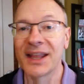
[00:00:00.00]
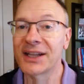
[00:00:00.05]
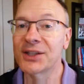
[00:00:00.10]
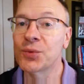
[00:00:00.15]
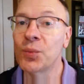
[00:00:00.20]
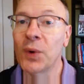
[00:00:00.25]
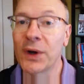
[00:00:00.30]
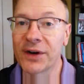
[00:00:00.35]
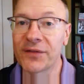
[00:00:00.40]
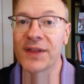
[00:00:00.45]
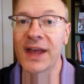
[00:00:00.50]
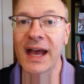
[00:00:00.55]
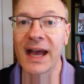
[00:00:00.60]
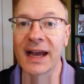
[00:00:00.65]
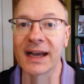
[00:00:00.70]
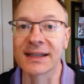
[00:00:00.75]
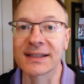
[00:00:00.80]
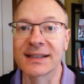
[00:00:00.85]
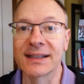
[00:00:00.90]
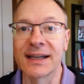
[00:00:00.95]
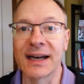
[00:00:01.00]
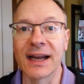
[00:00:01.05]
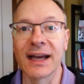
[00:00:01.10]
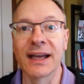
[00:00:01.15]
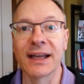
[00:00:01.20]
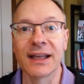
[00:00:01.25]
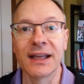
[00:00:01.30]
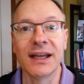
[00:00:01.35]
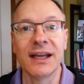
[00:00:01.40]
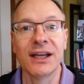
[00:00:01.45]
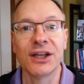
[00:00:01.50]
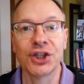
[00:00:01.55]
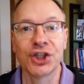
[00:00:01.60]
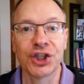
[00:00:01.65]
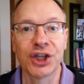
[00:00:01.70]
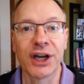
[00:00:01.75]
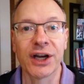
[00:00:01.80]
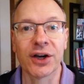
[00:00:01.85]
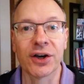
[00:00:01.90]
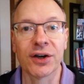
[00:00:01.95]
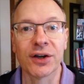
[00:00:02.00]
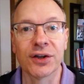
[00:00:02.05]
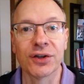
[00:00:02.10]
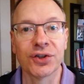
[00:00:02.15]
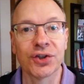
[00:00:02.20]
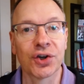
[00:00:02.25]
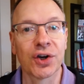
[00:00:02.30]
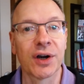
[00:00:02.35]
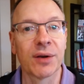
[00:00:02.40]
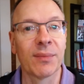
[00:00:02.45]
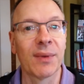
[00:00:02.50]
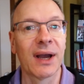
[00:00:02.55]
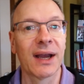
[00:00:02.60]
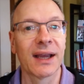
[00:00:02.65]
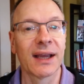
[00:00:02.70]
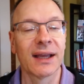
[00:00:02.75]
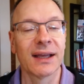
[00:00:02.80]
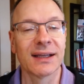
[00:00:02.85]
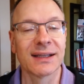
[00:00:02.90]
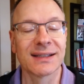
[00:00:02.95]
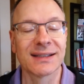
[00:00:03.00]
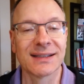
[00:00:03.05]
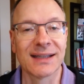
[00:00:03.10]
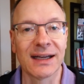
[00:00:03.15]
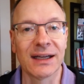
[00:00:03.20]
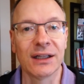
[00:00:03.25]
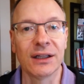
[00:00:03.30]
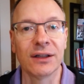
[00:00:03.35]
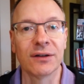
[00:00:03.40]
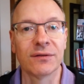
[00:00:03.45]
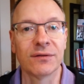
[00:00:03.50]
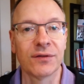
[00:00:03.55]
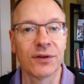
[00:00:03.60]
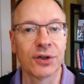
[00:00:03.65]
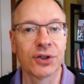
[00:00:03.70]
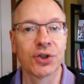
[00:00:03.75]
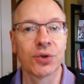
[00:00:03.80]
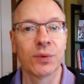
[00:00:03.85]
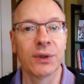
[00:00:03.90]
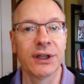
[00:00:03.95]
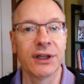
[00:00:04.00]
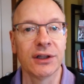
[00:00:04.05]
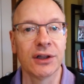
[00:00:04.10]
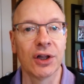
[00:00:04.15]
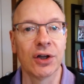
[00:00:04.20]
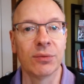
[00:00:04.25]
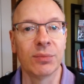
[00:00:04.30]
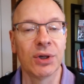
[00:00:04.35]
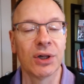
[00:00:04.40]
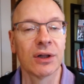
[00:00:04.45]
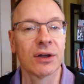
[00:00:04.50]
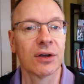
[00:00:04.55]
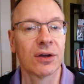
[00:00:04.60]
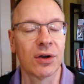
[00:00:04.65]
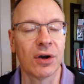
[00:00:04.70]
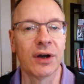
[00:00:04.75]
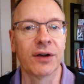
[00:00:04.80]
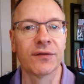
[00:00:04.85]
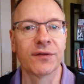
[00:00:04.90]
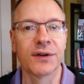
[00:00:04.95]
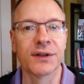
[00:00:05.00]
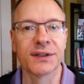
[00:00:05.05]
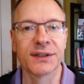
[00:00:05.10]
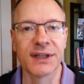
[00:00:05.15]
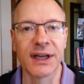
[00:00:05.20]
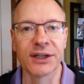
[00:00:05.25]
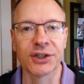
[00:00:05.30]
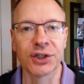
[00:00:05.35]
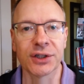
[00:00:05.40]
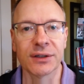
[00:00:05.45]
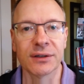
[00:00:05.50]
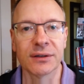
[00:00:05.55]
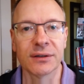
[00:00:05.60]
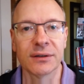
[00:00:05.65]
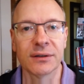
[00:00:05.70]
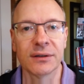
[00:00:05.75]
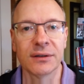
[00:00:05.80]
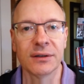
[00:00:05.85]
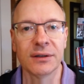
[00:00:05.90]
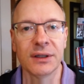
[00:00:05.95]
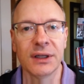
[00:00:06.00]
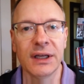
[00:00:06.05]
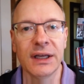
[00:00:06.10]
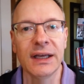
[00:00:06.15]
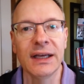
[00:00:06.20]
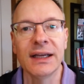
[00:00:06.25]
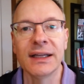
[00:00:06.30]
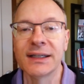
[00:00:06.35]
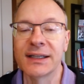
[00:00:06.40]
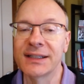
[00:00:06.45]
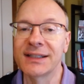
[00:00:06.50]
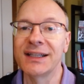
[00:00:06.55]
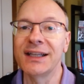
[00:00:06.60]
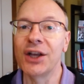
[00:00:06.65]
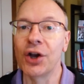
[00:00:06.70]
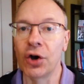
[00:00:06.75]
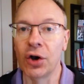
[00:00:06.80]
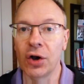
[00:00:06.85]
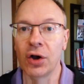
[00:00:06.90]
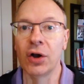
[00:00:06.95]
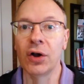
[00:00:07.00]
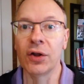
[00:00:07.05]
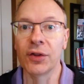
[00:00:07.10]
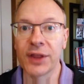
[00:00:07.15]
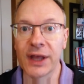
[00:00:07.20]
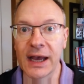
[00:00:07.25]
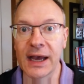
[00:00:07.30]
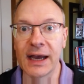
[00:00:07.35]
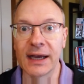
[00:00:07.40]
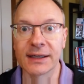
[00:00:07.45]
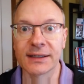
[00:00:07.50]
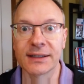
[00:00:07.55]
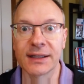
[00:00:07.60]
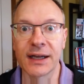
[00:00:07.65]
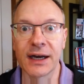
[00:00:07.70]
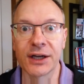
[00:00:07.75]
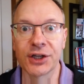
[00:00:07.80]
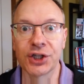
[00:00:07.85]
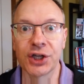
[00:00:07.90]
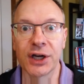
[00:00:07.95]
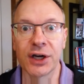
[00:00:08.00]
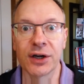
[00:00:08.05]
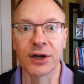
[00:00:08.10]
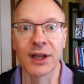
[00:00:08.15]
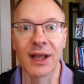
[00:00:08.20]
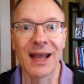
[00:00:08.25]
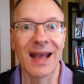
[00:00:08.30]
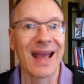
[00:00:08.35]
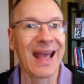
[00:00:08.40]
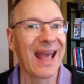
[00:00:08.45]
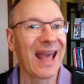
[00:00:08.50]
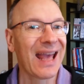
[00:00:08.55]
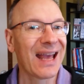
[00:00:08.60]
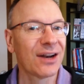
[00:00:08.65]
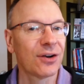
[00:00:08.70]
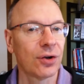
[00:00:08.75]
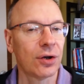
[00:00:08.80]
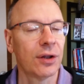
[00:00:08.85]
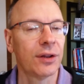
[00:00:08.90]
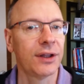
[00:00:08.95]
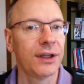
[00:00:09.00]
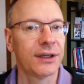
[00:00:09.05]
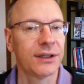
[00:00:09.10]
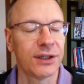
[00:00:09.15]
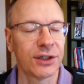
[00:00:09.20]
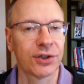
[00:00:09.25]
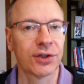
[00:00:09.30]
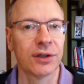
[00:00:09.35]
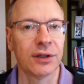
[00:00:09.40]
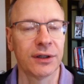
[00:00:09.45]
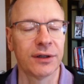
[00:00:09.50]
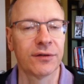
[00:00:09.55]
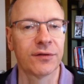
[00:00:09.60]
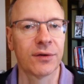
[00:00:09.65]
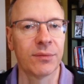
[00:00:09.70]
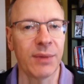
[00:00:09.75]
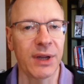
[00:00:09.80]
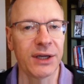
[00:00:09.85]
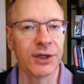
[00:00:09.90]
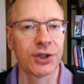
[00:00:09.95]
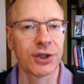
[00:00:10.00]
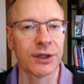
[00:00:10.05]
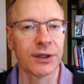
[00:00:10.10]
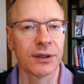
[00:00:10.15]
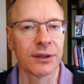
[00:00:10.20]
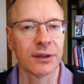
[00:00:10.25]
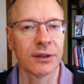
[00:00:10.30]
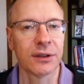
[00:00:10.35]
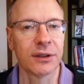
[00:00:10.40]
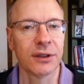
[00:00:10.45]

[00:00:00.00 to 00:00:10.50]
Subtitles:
That's one of the hacks that I shared during my Excel Virtually Global conference session. To see all the hacks that I shared and all the additional information,